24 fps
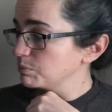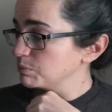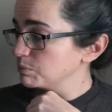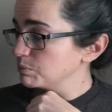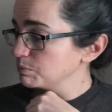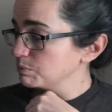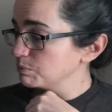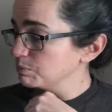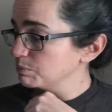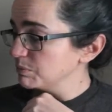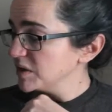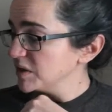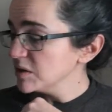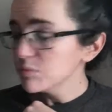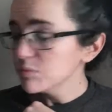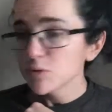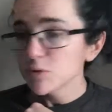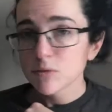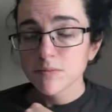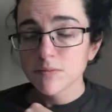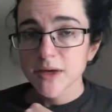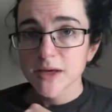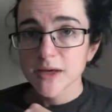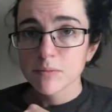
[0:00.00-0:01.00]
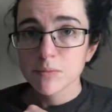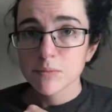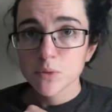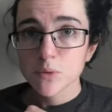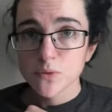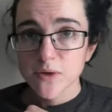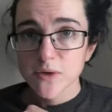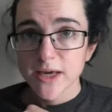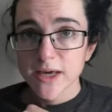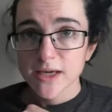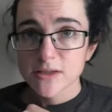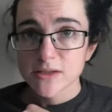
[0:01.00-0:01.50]
people make
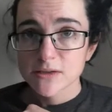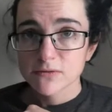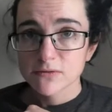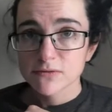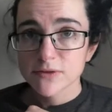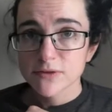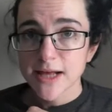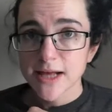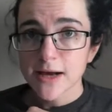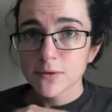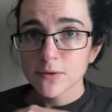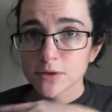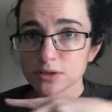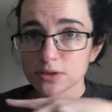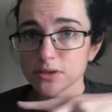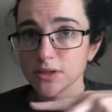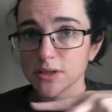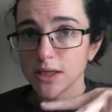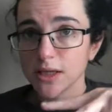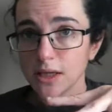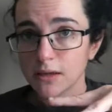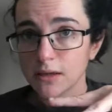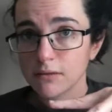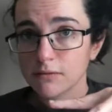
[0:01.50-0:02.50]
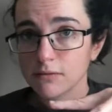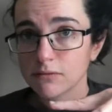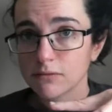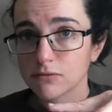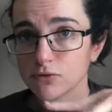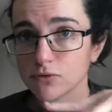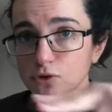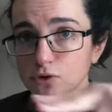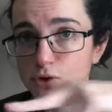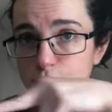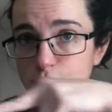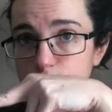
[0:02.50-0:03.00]
bouquets of flowers, they
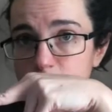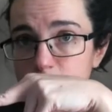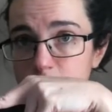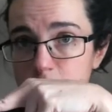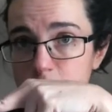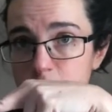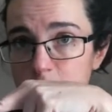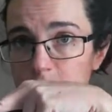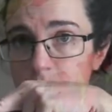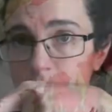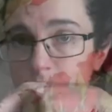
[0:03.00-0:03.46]
trim